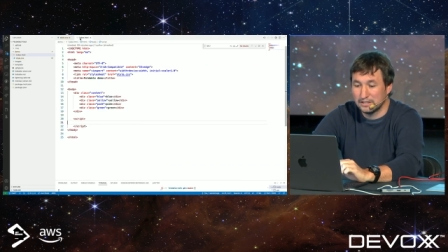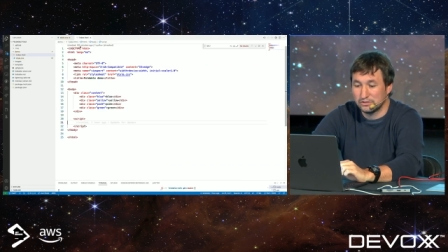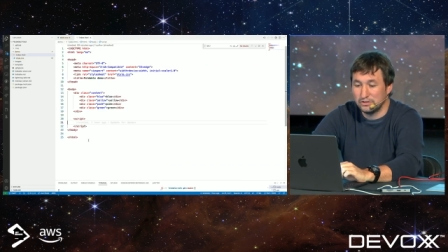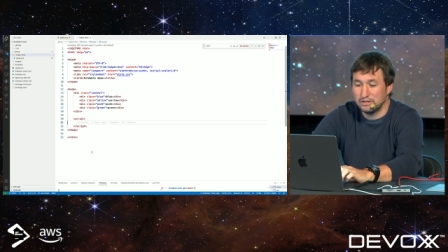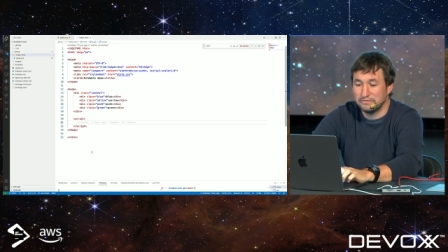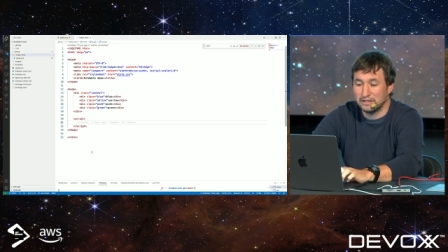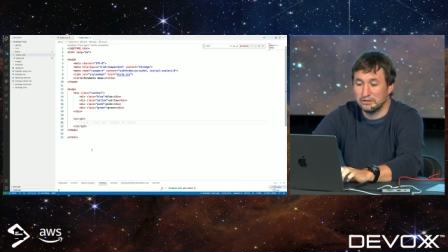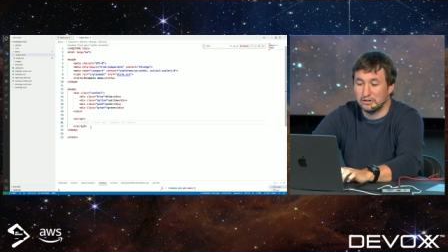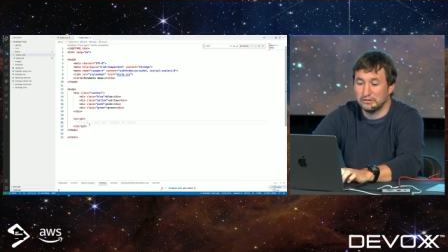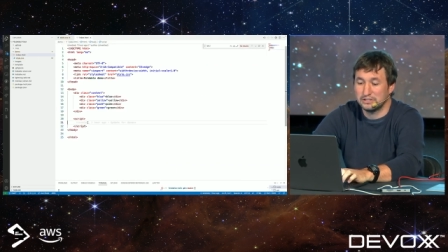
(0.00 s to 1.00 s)
So now if I
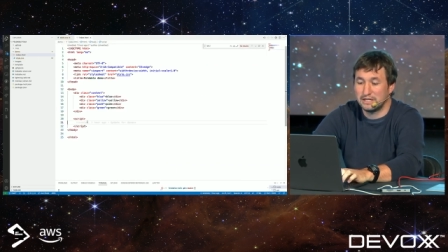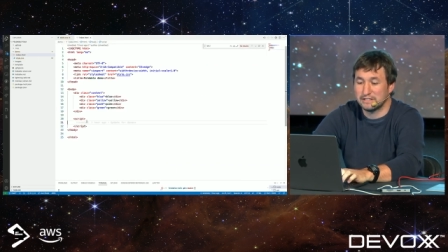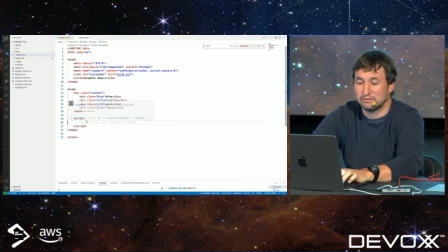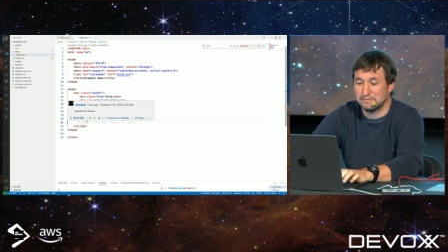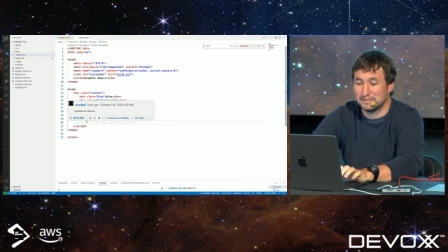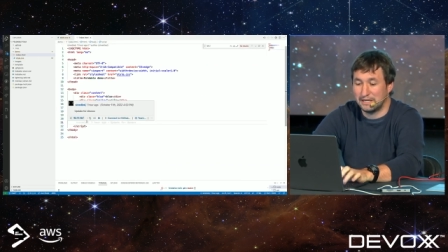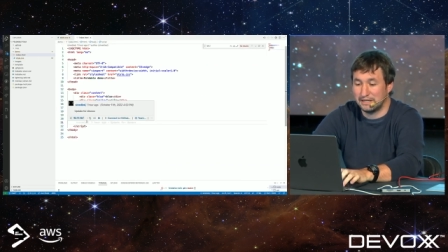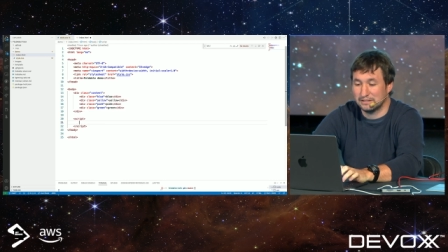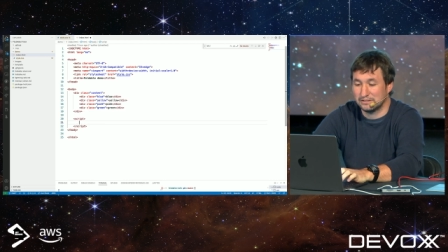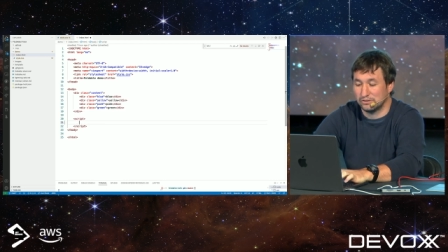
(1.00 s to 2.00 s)
go on the JavaScript
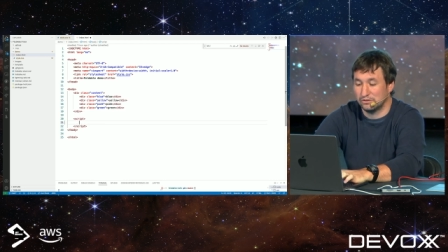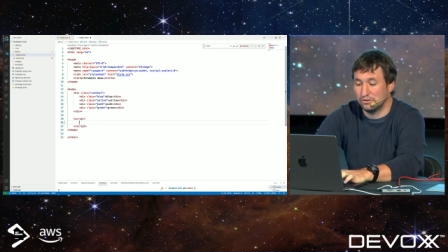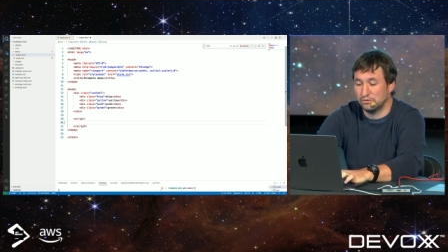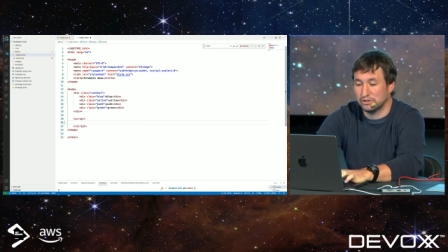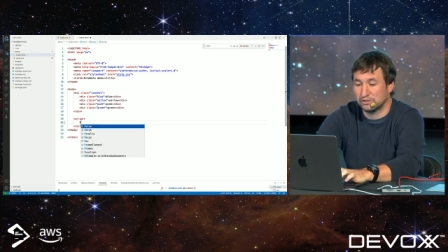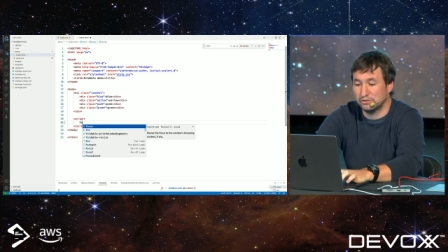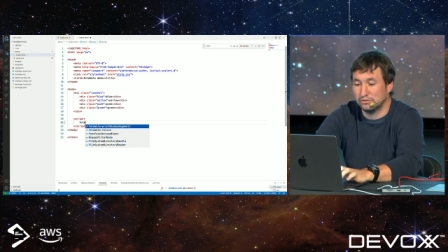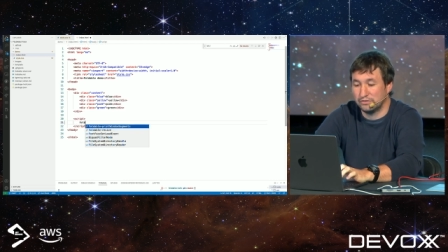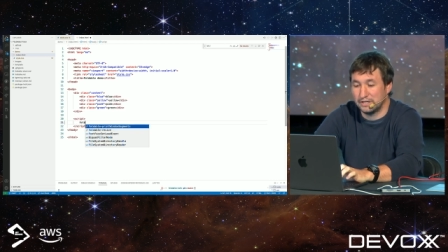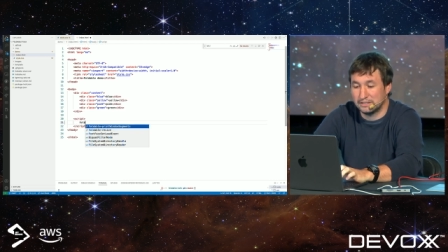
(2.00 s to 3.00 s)
side, so we showed
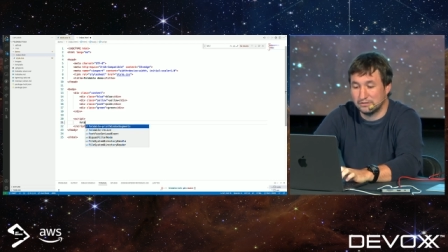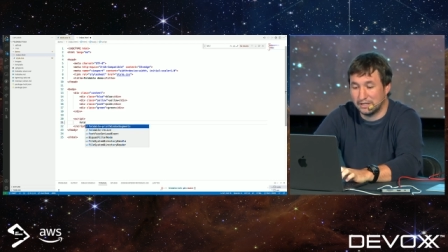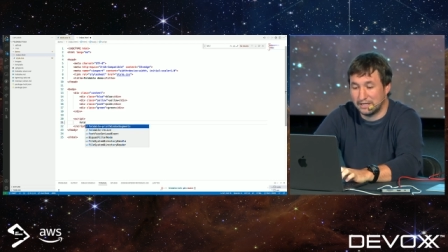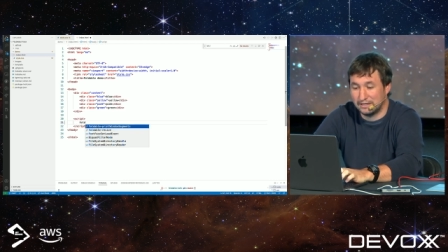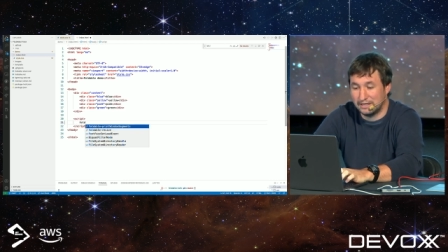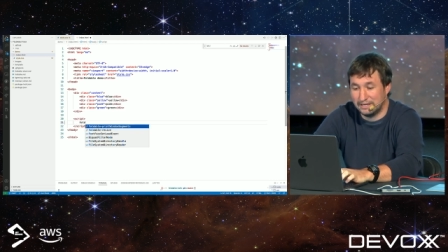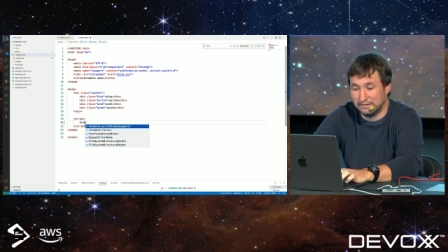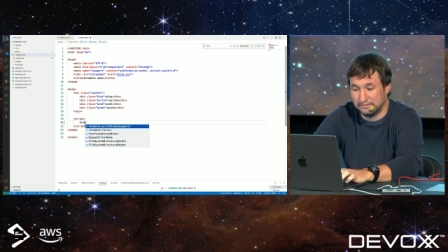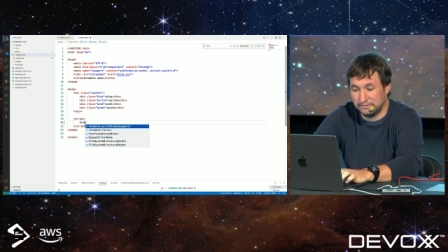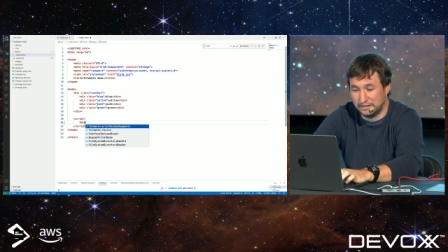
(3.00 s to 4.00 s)
you that you can
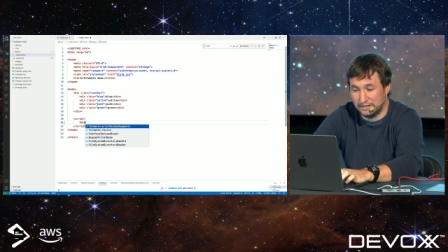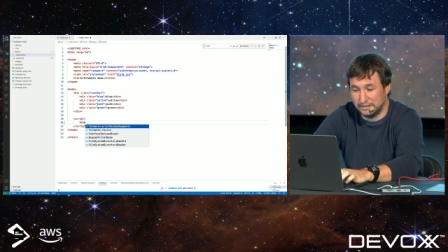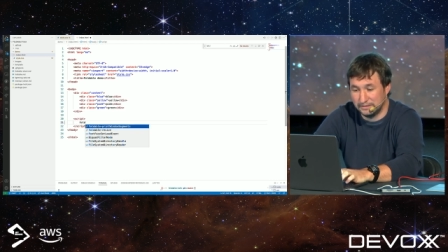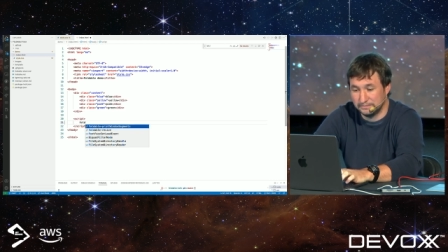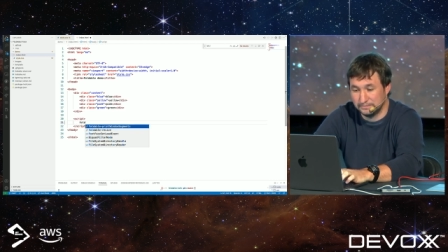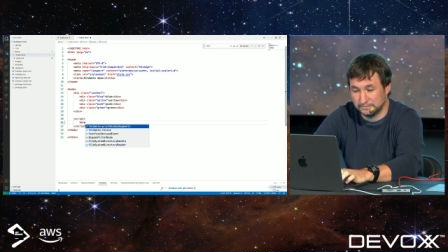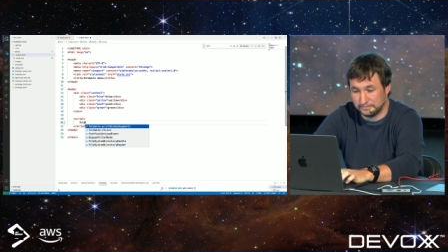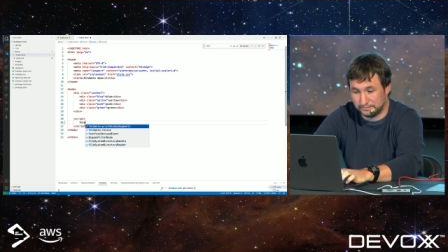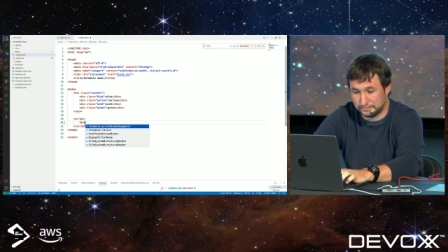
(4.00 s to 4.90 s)
have um,